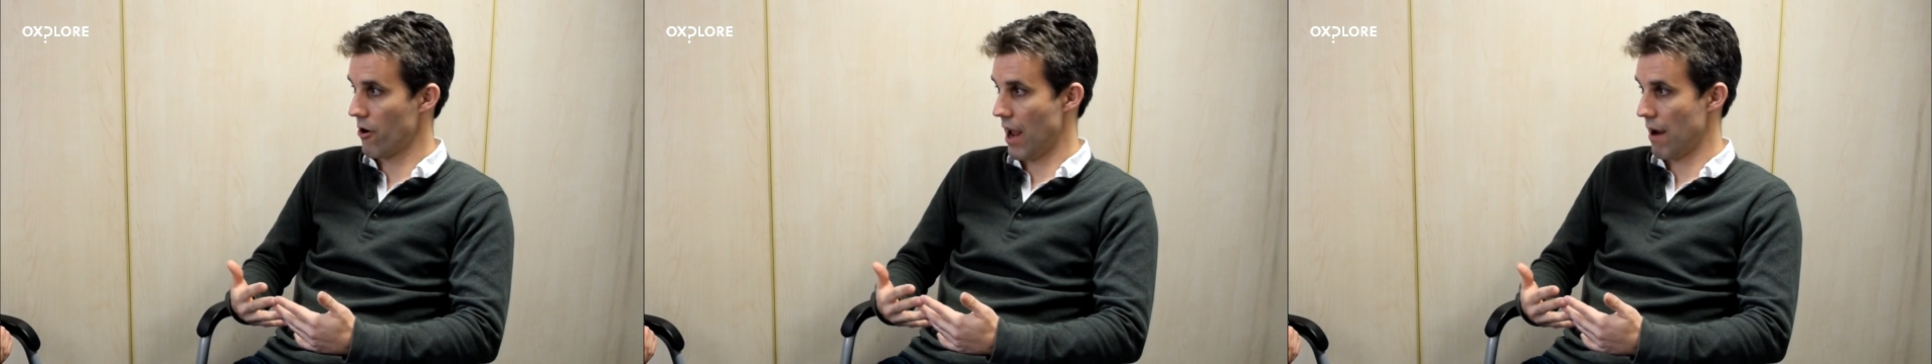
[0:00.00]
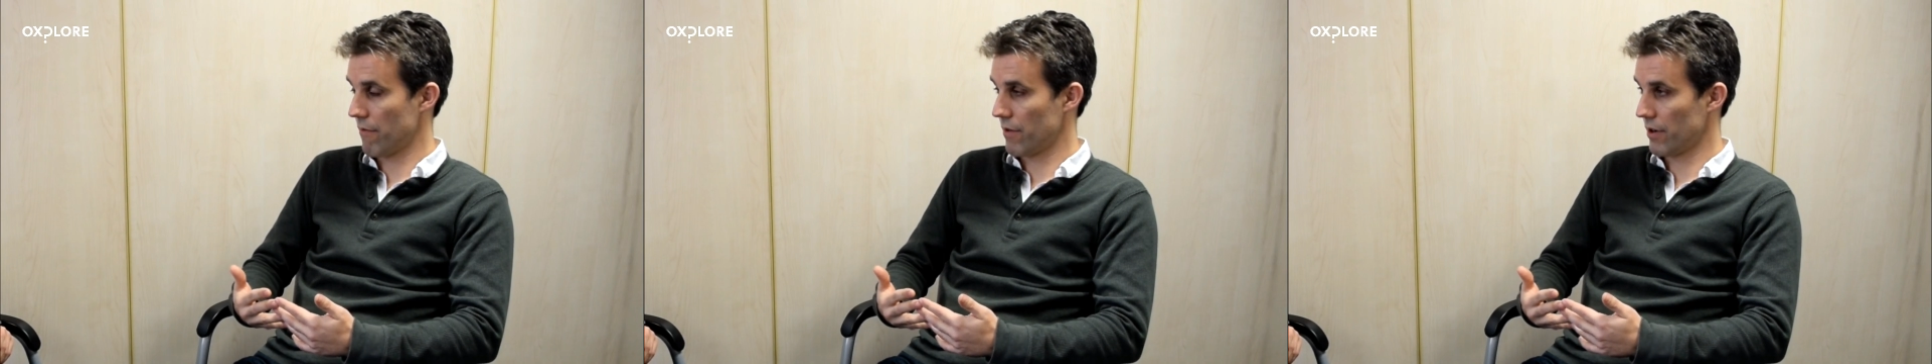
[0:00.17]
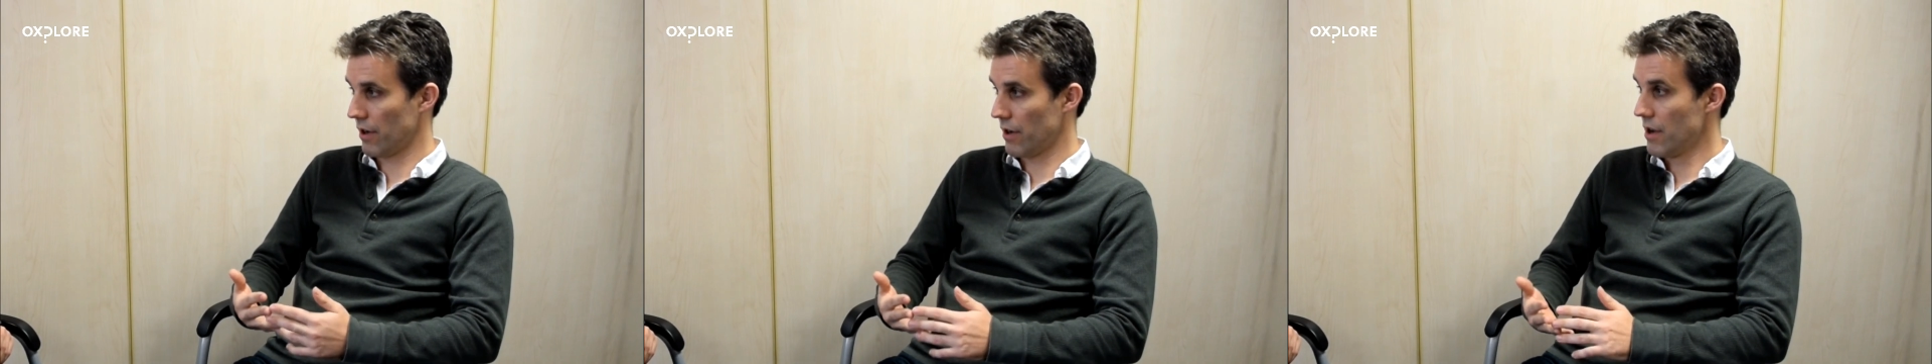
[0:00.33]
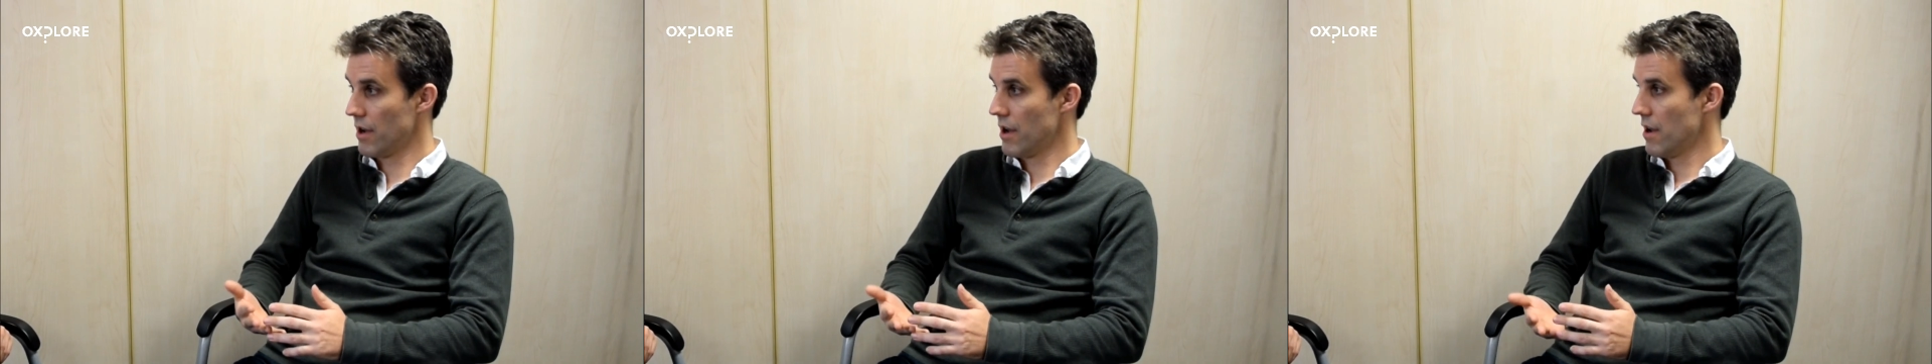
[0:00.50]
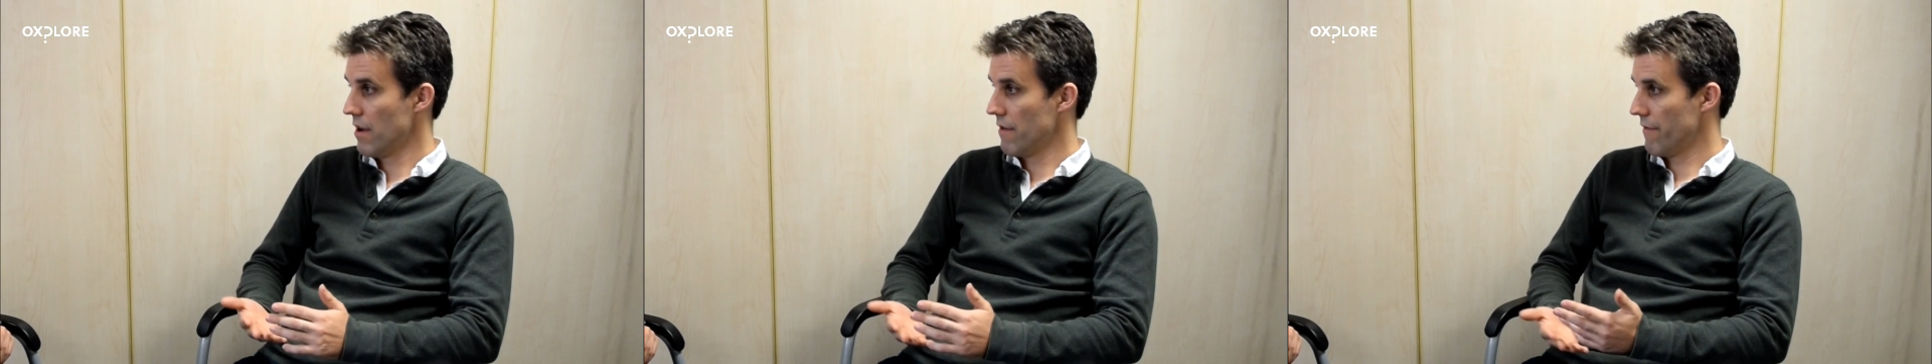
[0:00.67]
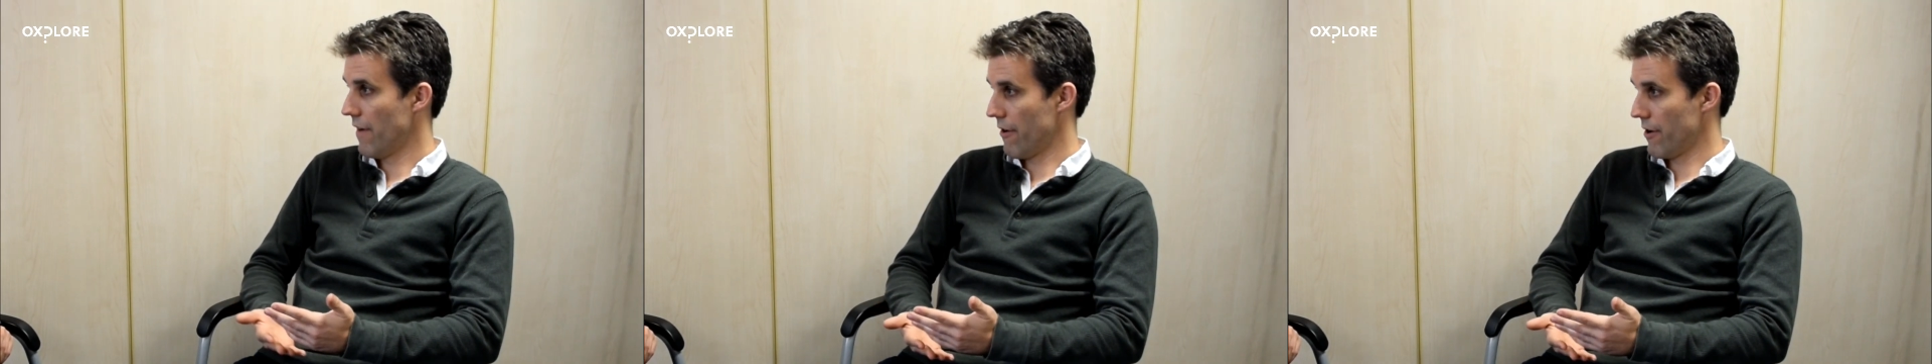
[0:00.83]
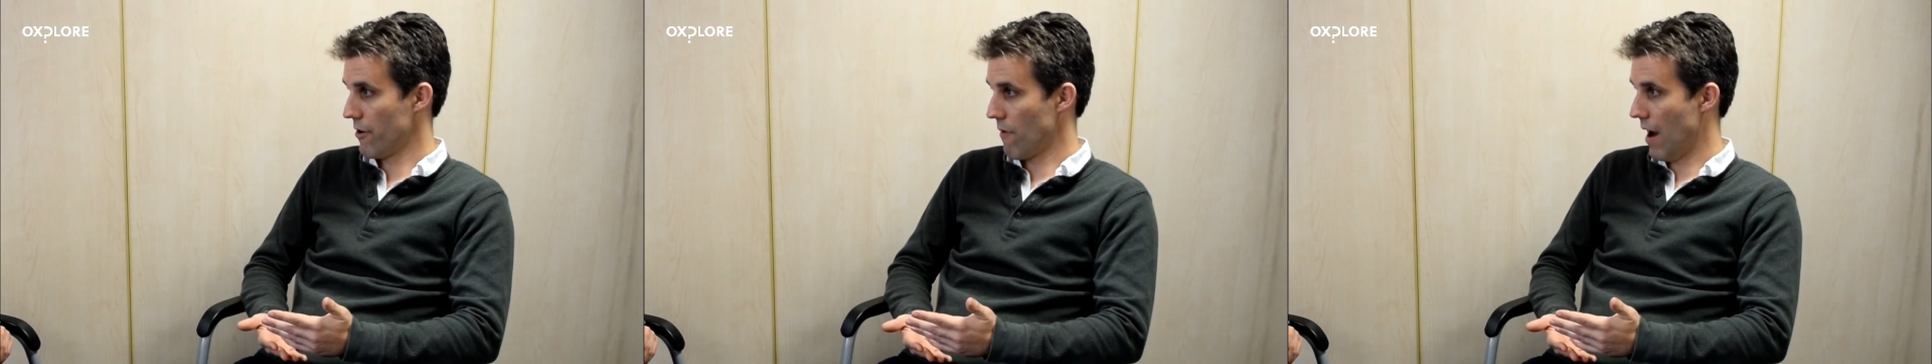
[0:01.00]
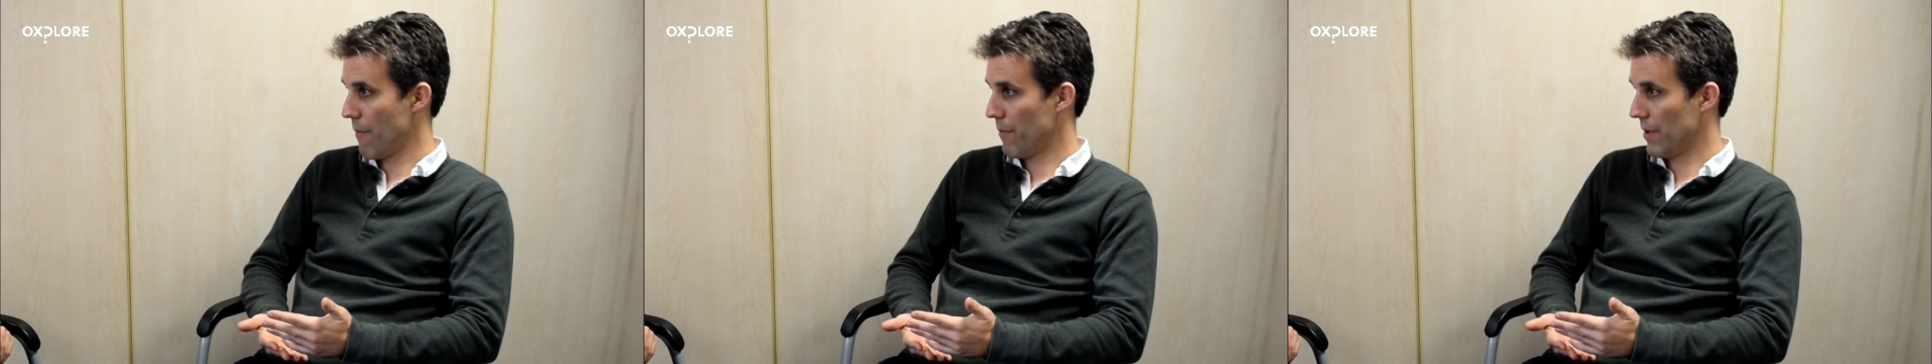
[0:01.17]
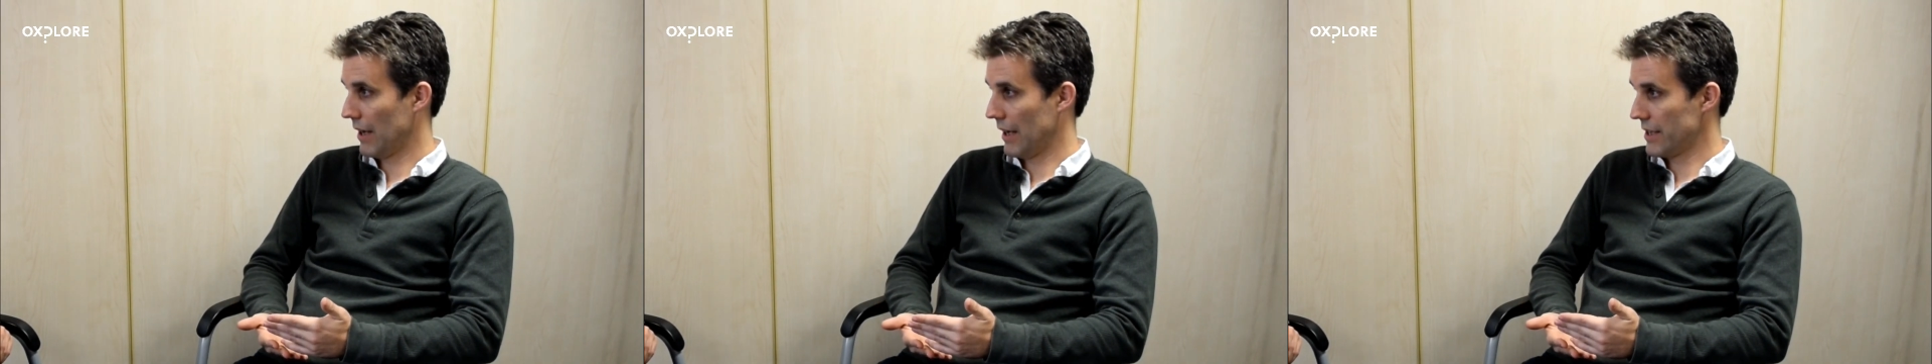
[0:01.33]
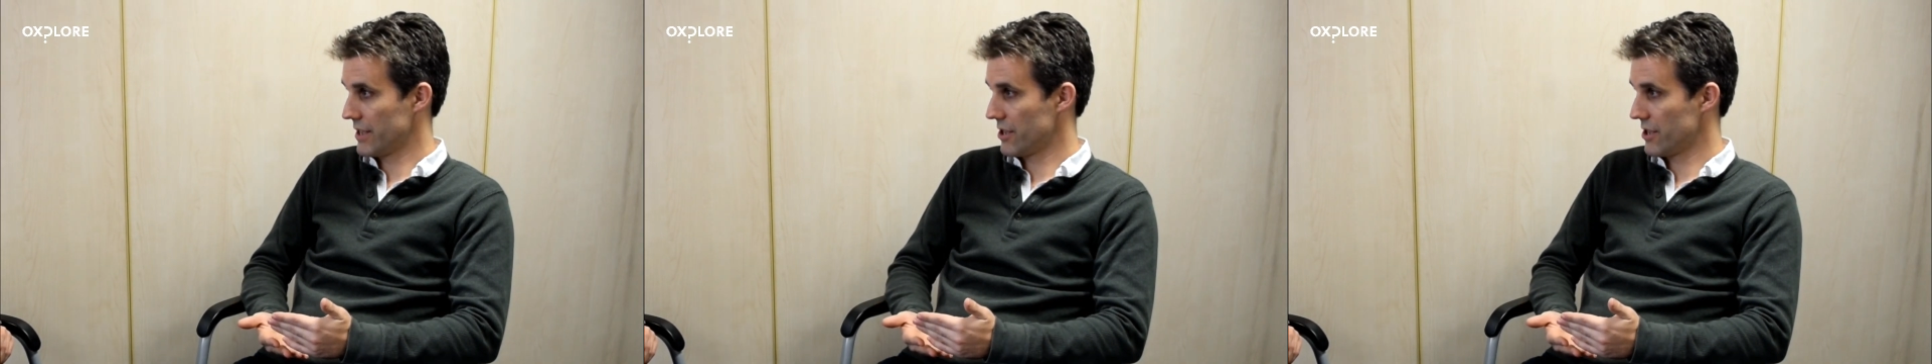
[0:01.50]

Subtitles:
Africa, very rapidly.